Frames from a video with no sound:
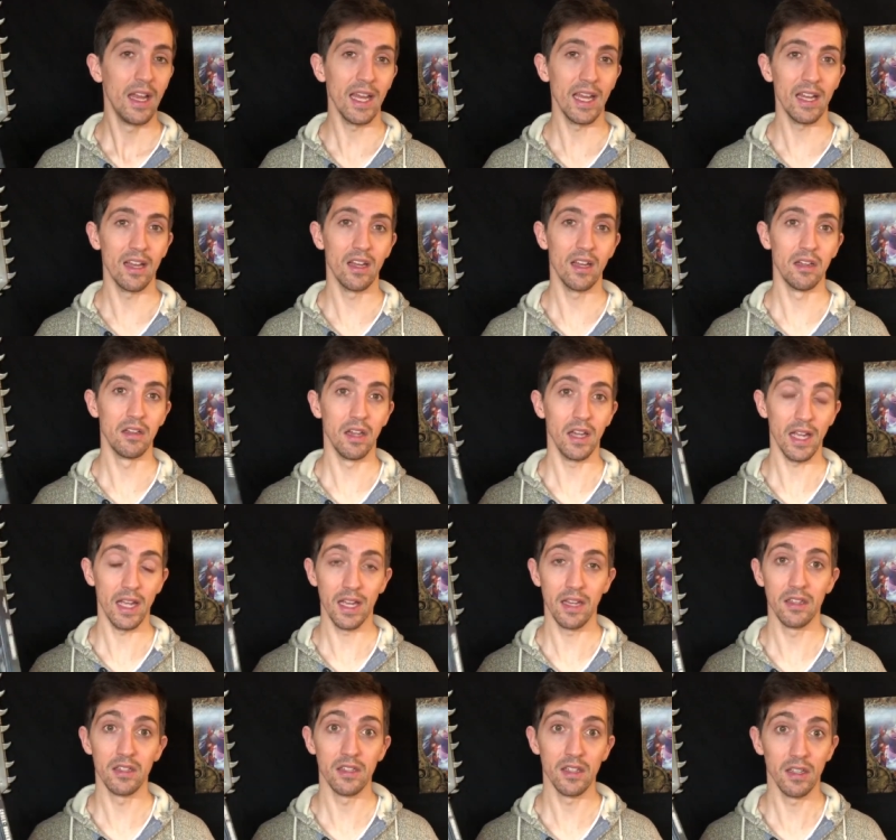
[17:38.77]

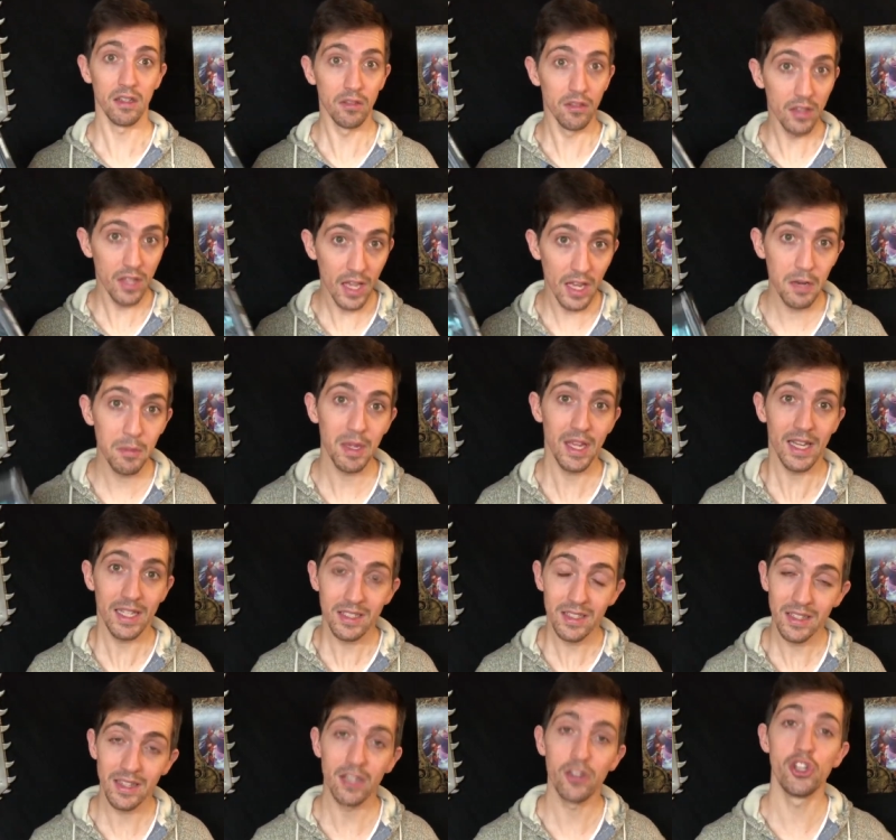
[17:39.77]
and the enemy has
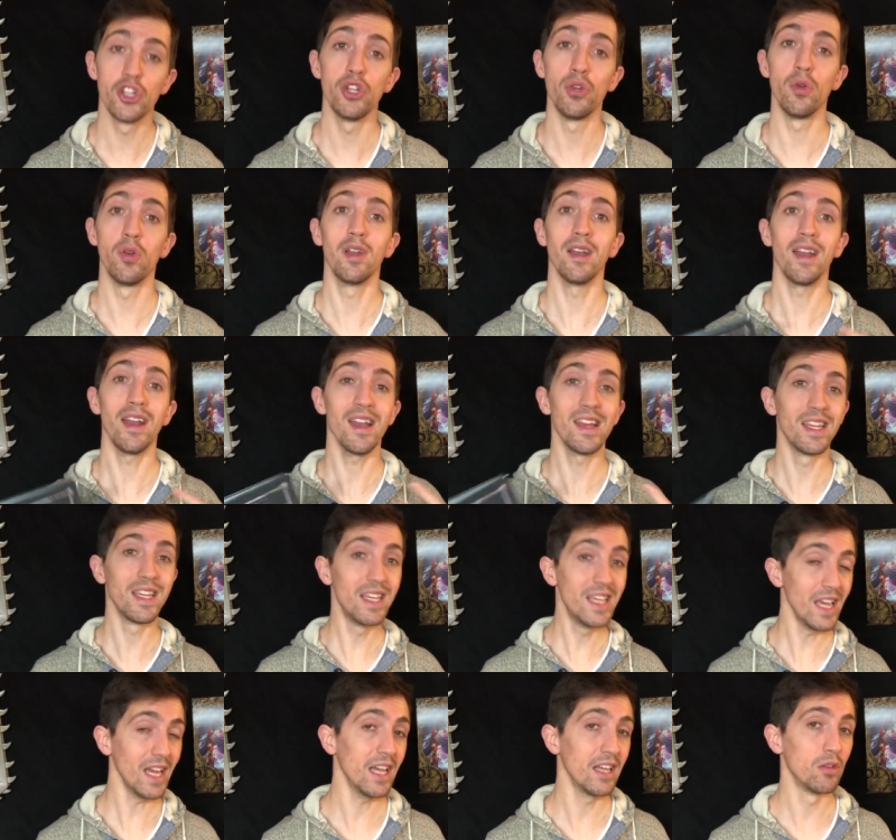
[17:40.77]
to then shoot it
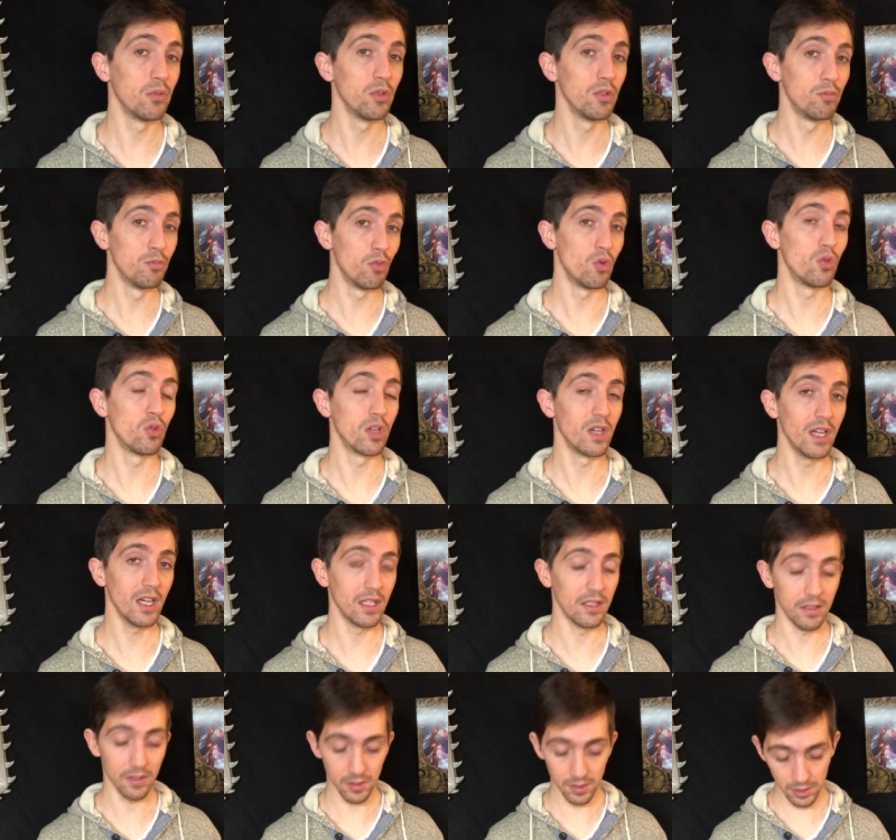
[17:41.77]
again with more
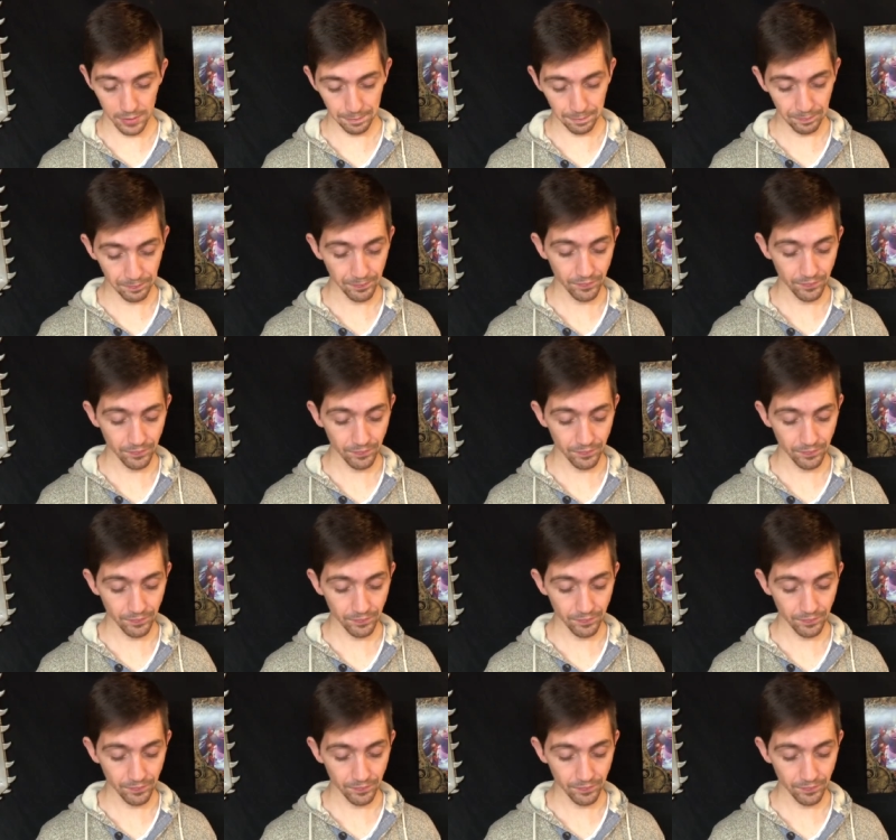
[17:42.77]
guns,